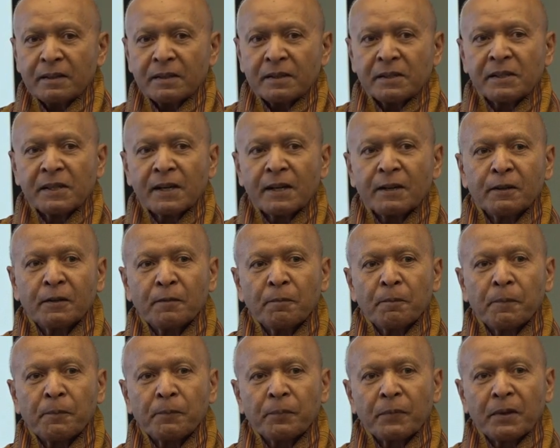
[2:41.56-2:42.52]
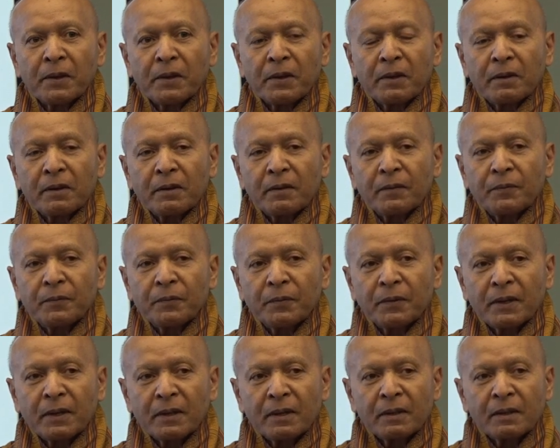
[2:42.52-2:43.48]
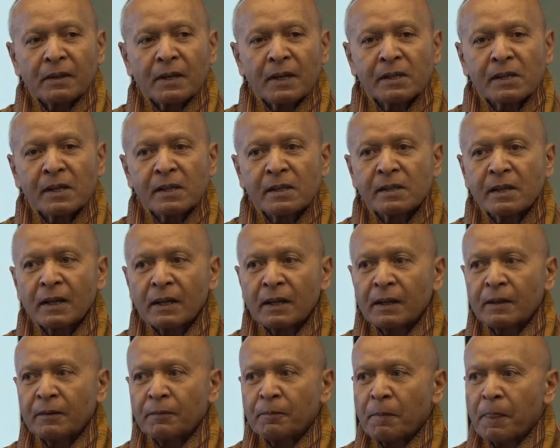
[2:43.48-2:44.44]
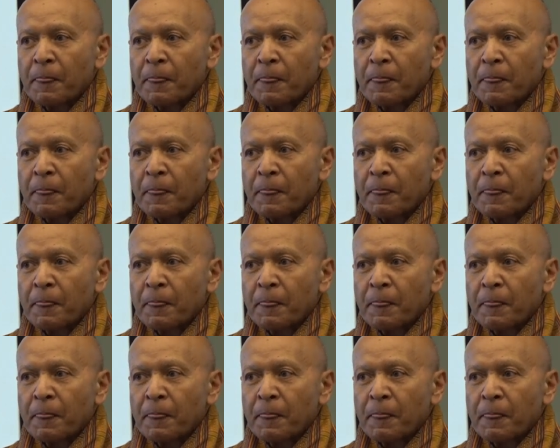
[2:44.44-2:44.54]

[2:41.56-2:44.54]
So this is a